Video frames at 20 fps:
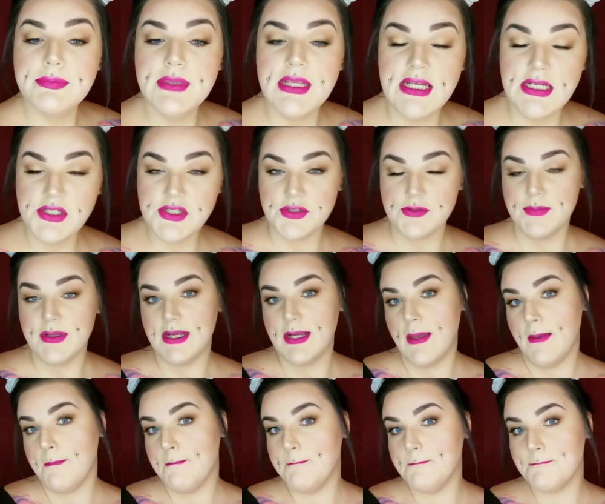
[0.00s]
Easter
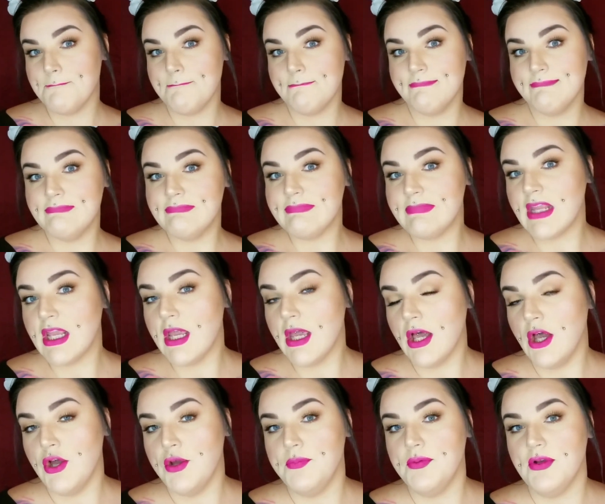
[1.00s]
makeup.
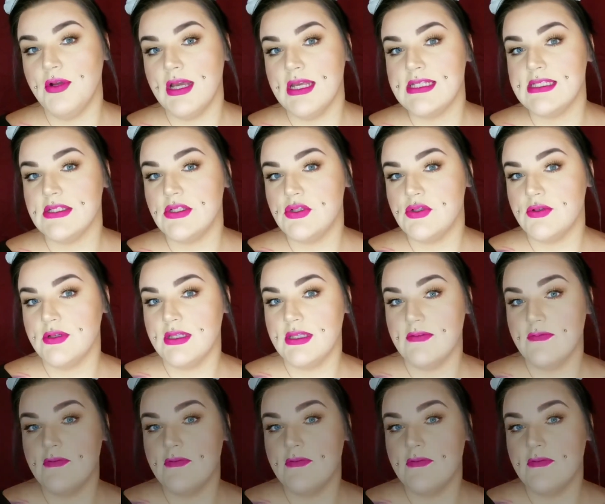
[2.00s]
I hope you guys enjoyed the